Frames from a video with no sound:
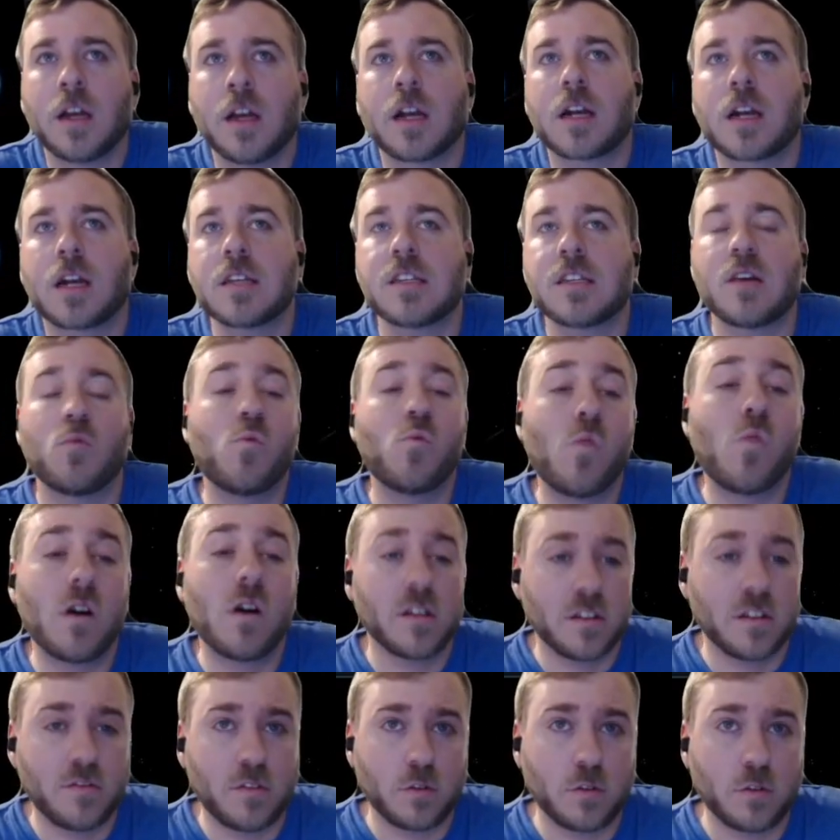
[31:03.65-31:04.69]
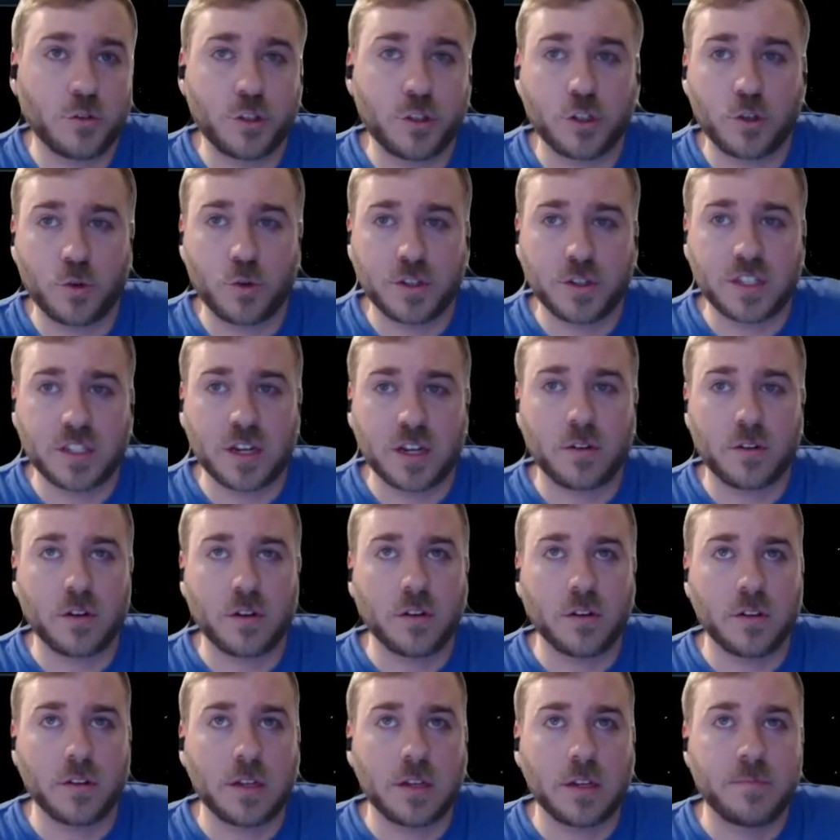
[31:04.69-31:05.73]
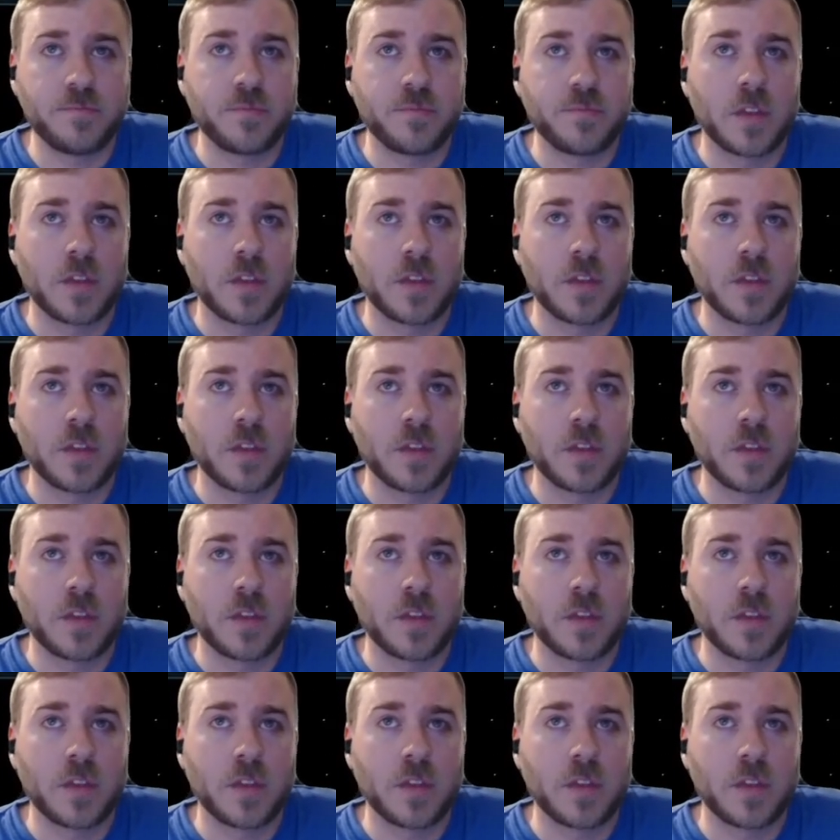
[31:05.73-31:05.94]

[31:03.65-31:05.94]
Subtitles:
because I want the Vulture Droids out early.